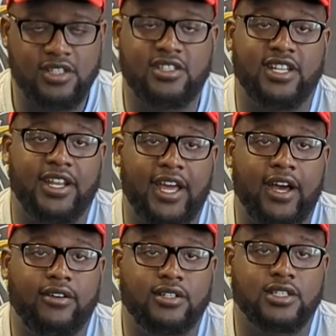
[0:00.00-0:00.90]
stay
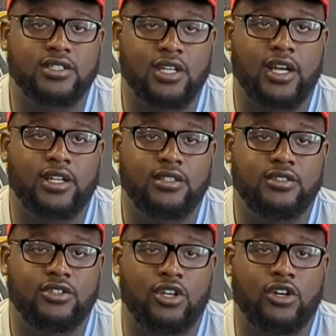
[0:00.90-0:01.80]
down, because, like,
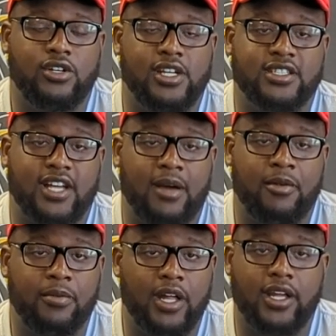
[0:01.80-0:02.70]
it's time
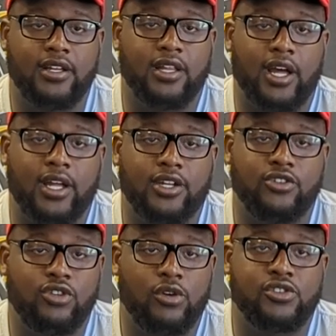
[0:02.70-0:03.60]
to play. Like,
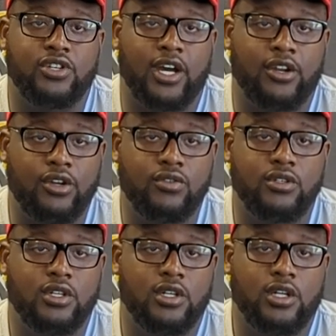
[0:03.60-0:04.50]
what you got to do.
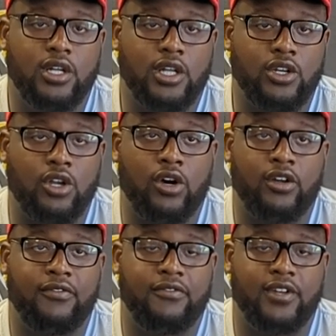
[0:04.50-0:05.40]

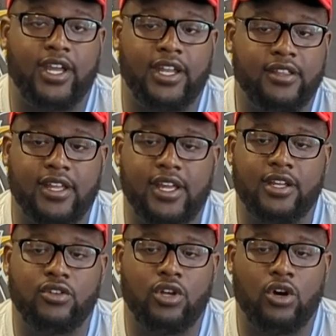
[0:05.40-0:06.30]
If
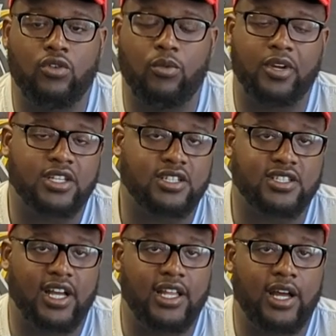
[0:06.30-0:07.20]
anything, when we get to the
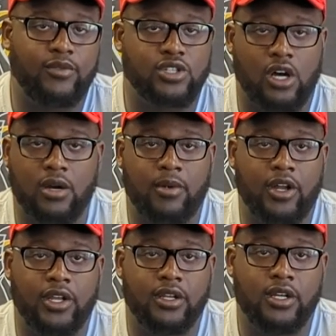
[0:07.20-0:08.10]
sideline, we talk
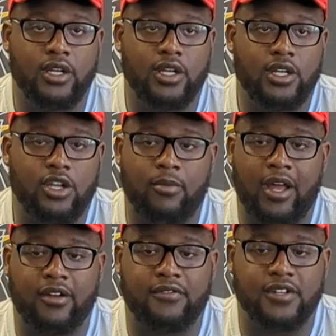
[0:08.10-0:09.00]
about it. No
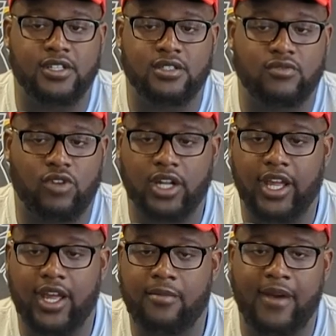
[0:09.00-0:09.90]
matter if it's run
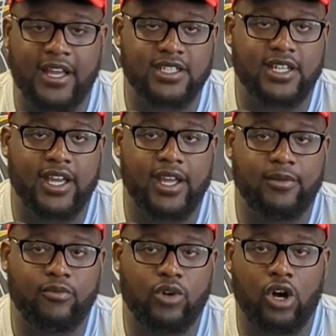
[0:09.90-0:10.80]
game, passing
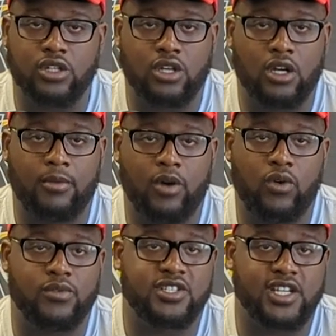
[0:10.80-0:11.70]
game, we all talk about
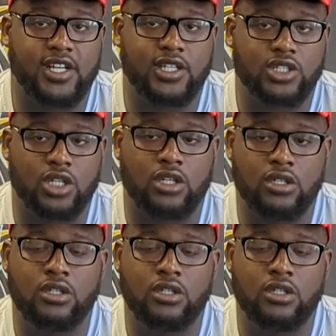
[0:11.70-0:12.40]
what we're seeing. So,